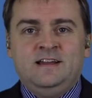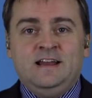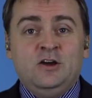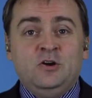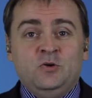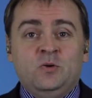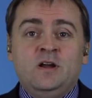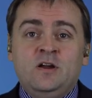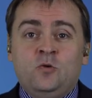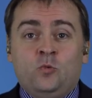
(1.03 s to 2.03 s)
Hello,
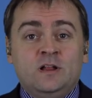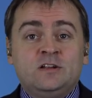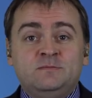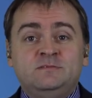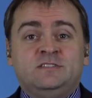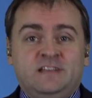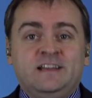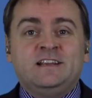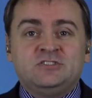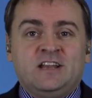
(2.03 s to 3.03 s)
welcome to the
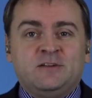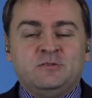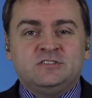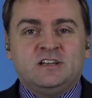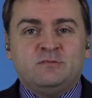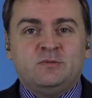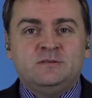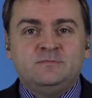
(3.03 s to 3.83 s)
English Language Club.